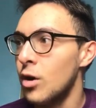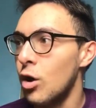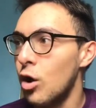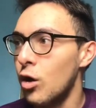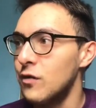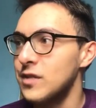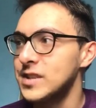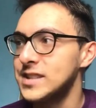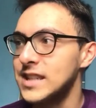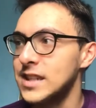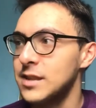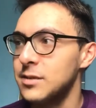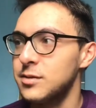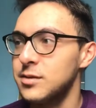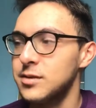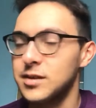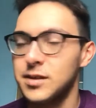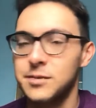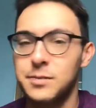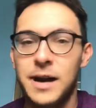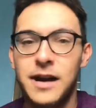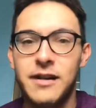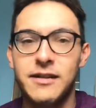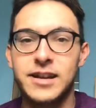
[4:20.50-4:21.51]
Obviously, it was
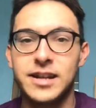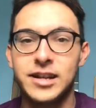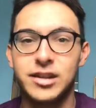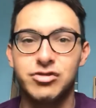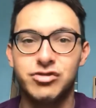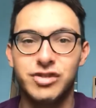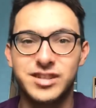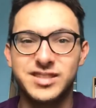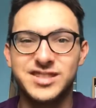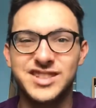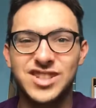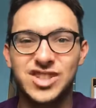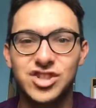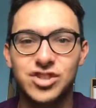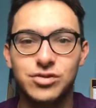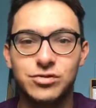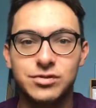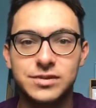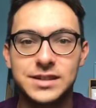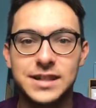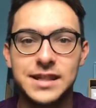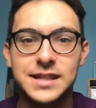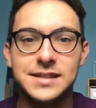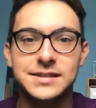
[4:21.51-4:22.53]
apparently a
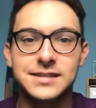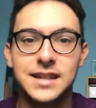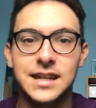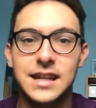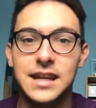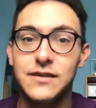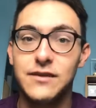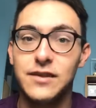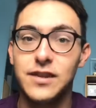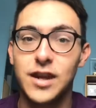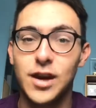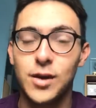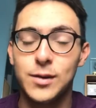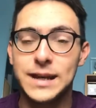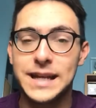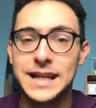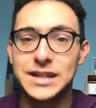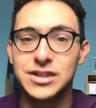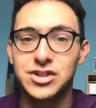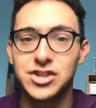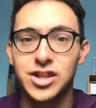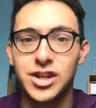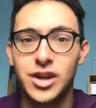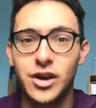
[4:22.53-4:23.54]
transitional season, even though
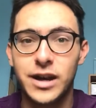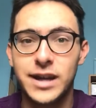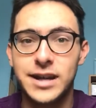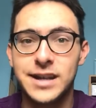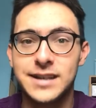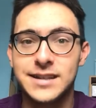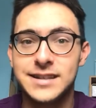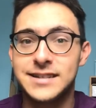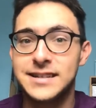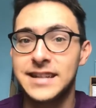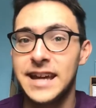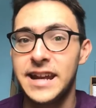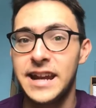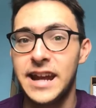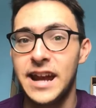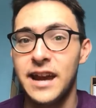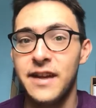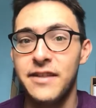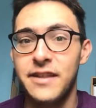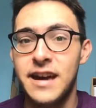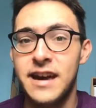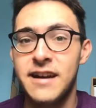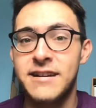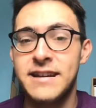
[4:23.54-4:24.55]
Leeds United, 10 out
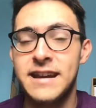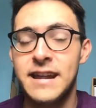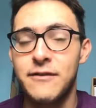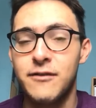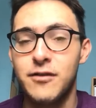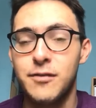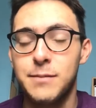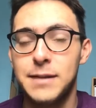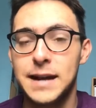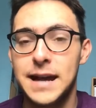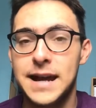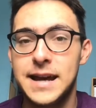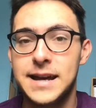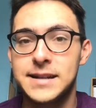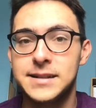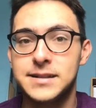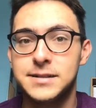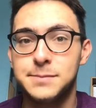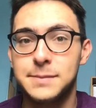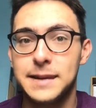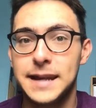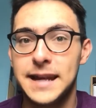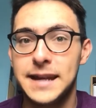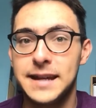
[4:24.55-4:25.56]
of their 11
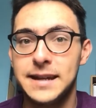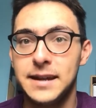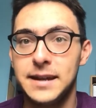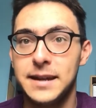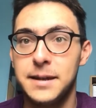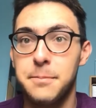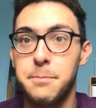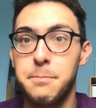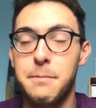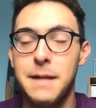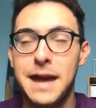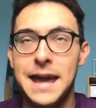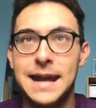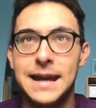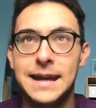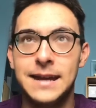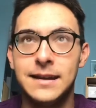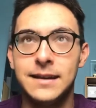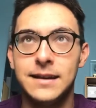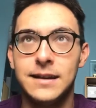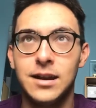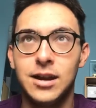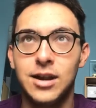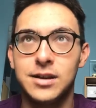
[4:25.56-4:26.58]
players played in
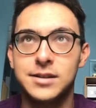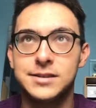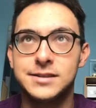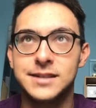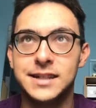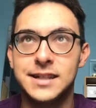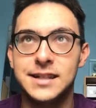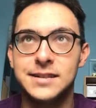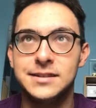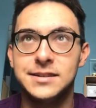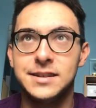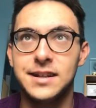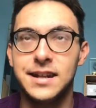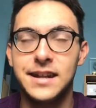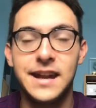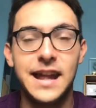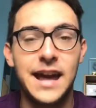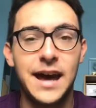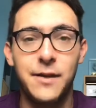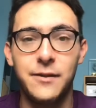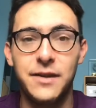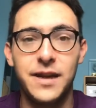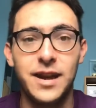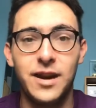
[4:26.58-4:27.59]
May last season, and
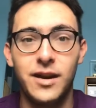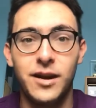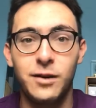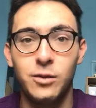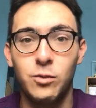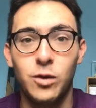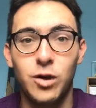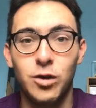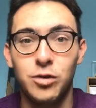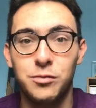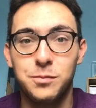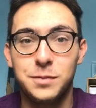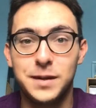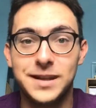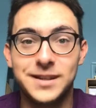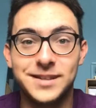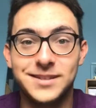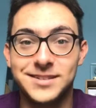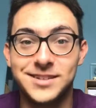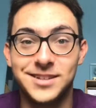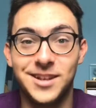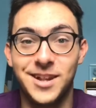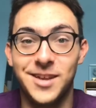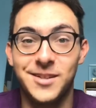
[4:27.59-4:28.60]
now they're like world
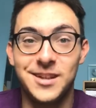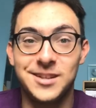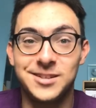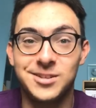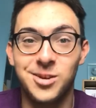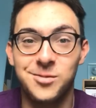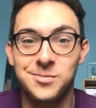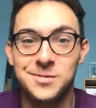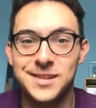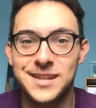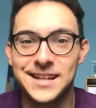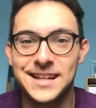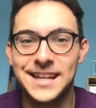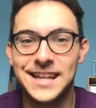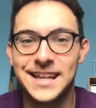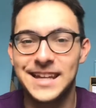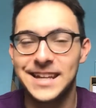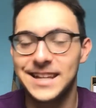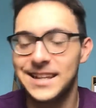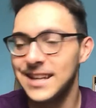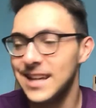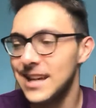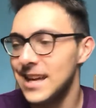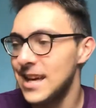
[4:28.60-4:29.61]
beaters. You know, they're top of the
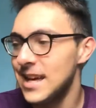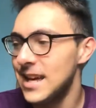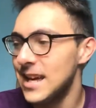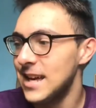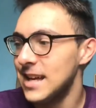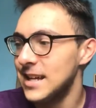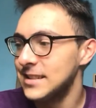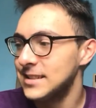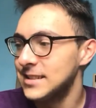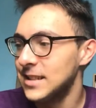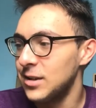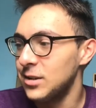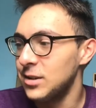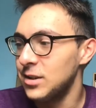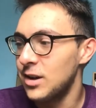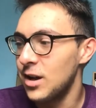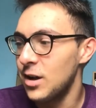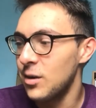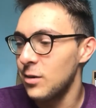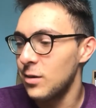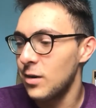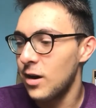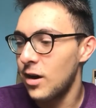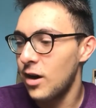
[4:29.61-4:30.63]
league. So, you
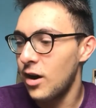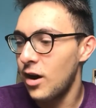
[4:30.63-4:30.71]
know,